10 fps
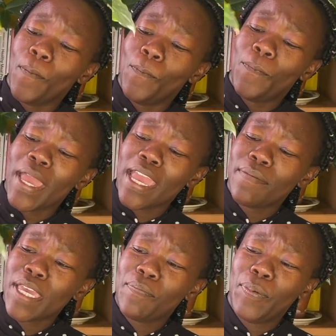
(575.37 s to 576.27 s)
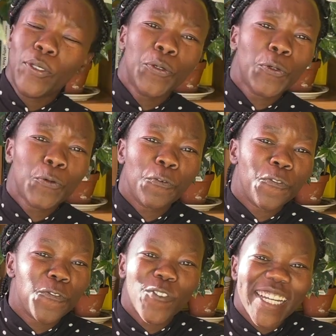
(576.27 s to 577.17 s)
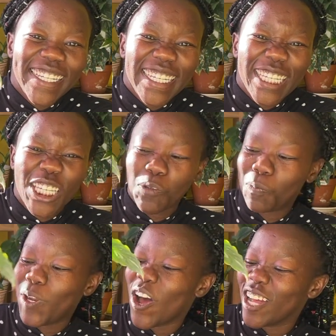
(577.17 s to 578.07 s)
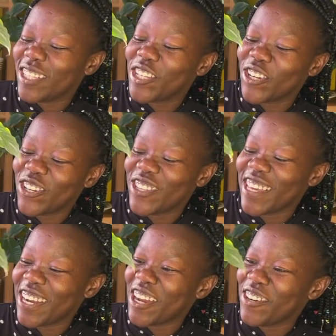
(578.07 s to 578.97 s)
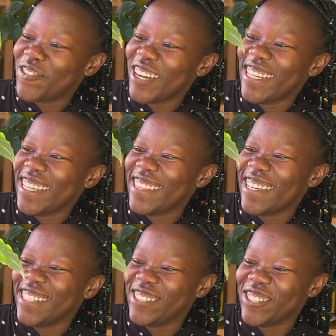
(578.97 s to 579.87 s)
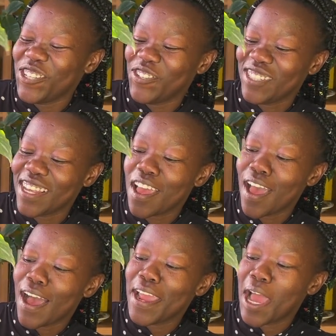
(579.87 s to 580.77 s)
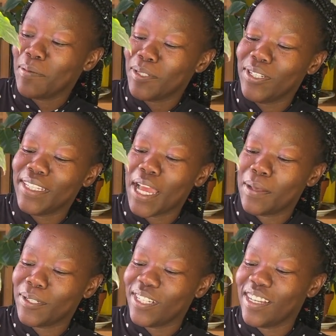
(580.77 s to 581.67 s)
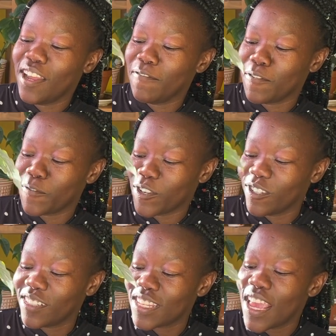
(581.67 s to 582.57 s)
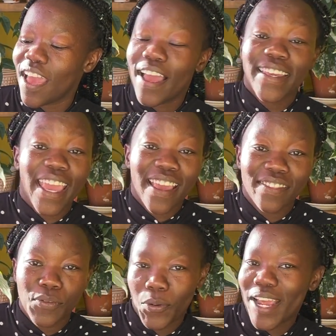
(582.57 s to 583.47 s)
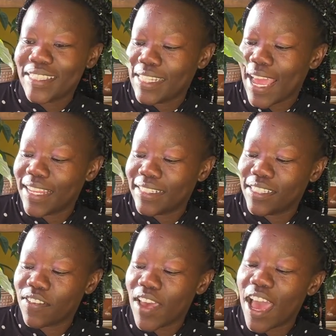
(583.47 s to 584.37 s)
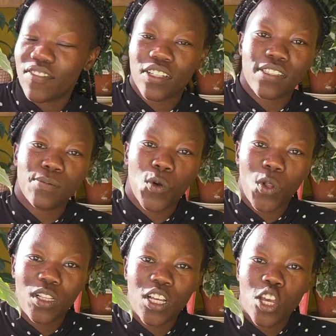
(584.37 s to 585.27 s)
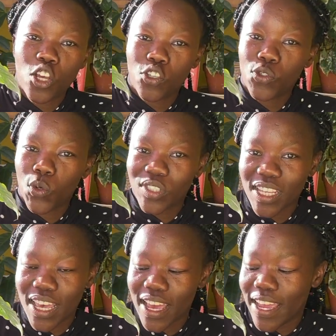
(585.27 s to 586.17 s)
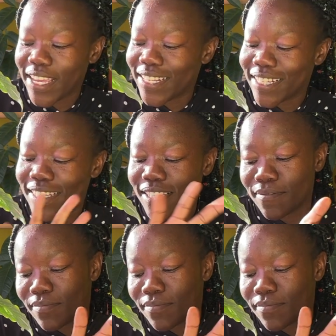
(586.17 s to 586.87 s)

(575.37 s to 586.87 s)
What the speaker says: baby blue frilly planter that I really think is cute. I absolutely love the frills. Again, the practicalities of having a small saucer is